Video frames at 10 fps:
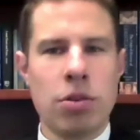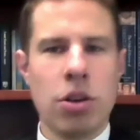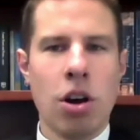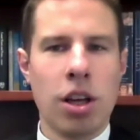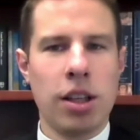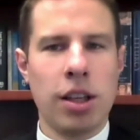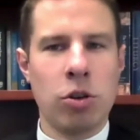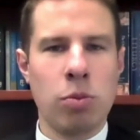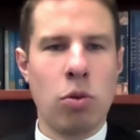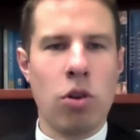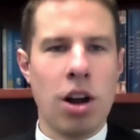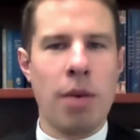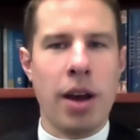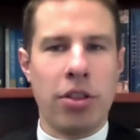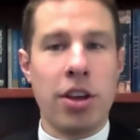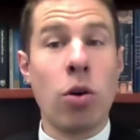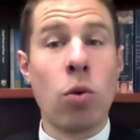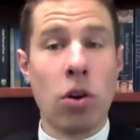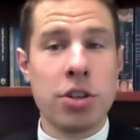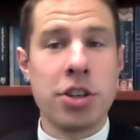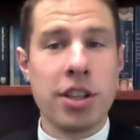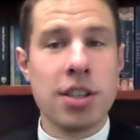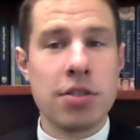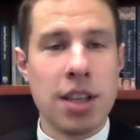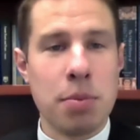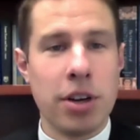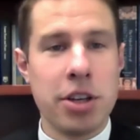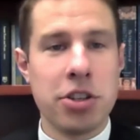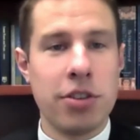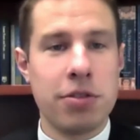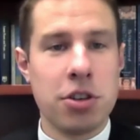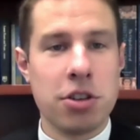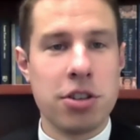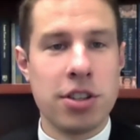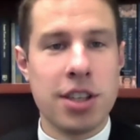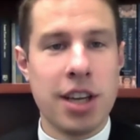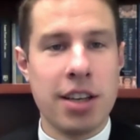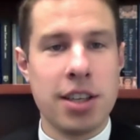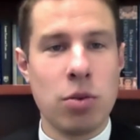talk a little more about the origins of separation of church and state?